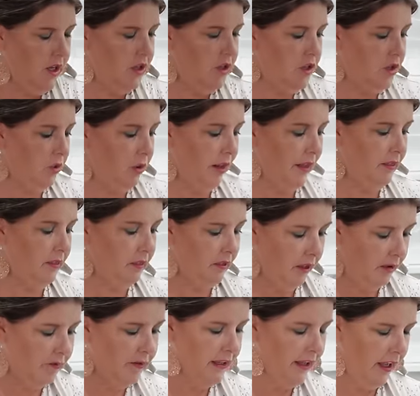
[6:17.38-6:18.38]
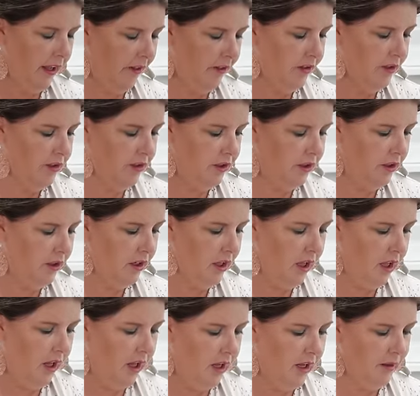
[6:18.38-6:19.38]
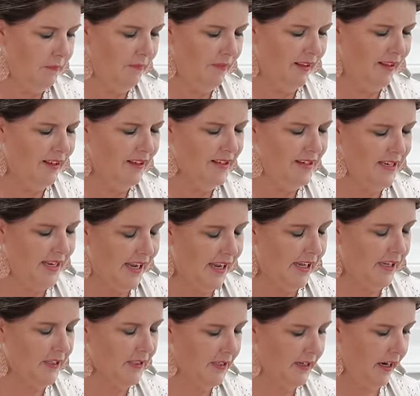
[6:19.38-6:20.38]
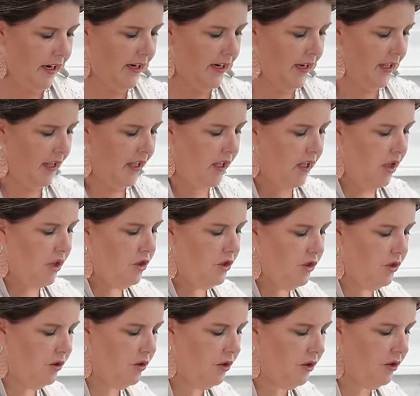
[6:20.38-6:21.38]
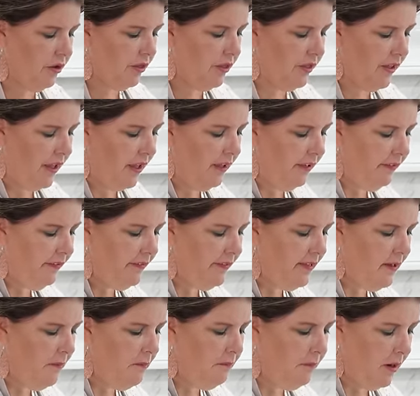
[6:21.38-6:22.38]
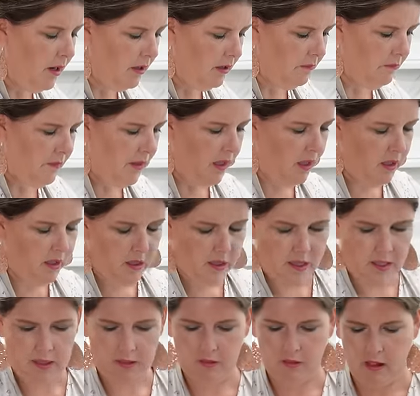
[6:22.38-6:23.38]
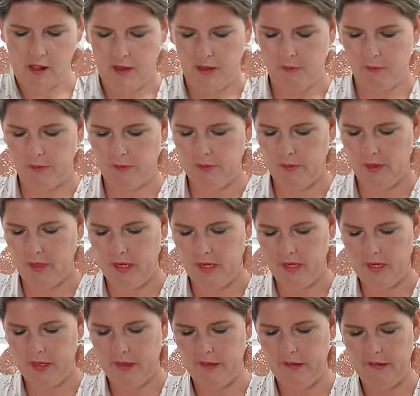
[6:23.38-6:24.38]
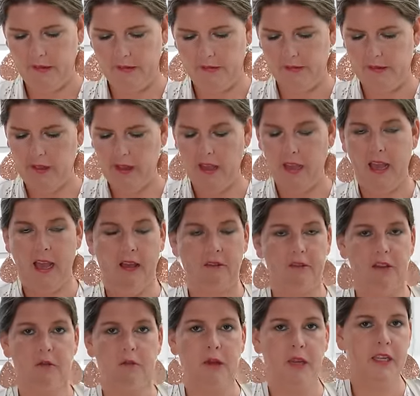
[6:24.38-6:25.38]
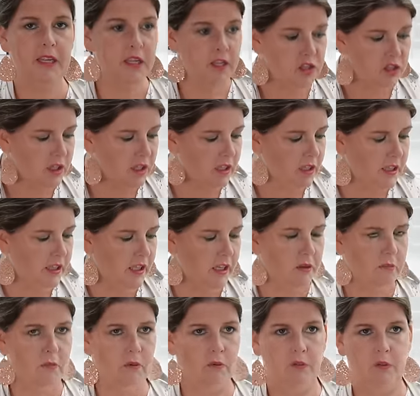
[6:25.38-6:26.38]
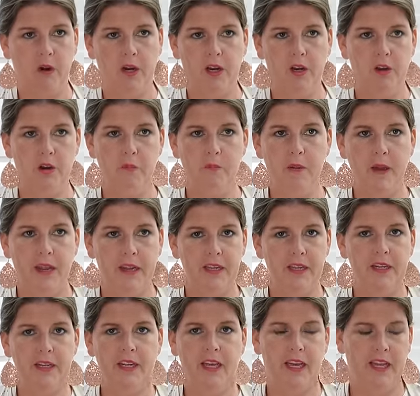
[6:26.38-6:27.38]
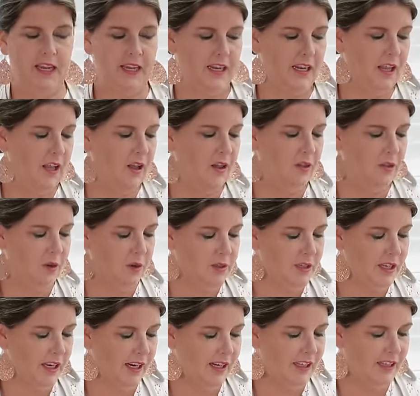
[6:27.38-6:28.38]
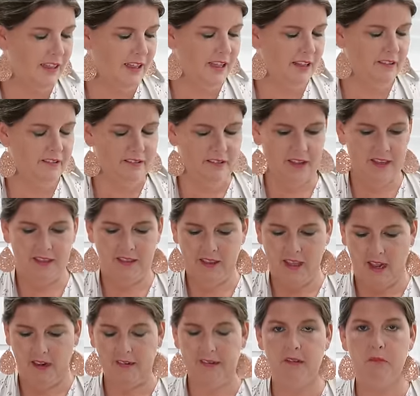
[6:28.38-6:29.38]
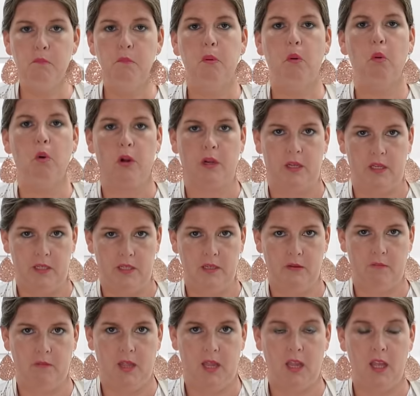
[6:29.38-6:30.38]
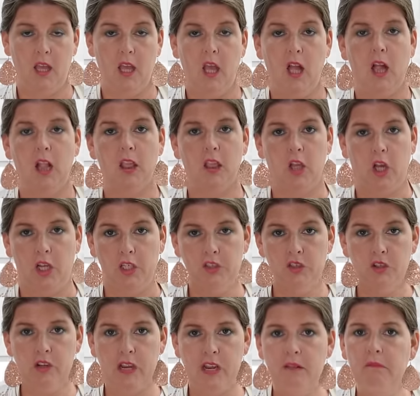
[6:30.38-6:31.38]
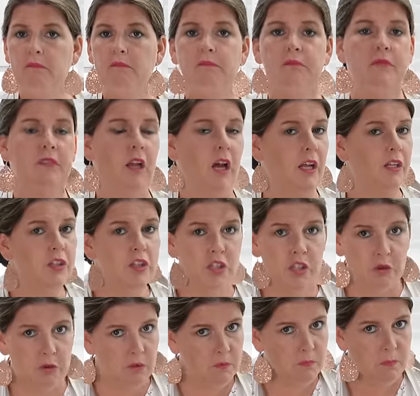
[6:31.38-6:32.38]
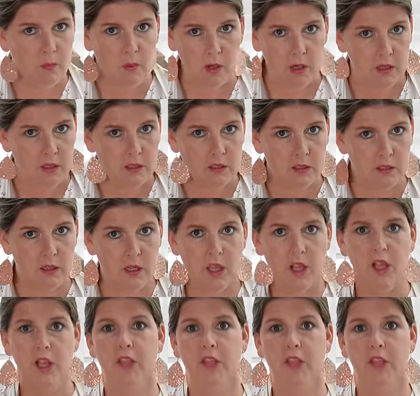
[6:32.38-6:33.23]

So I love a calendar, um, neat and tidy. So there are things that bug me in life. It is having my kitchen clean before I go to bed at night. Those kind of things, like that's important to me. Laundry, not so important.